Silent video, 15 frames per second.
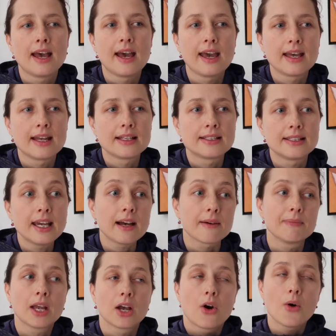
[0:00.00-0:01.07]
and
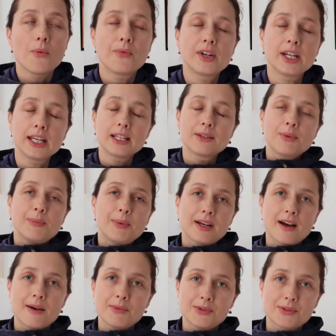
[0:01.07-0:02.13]
yeah hopefully it will
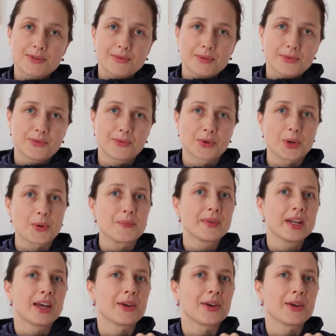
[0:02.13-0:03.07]
become useful for you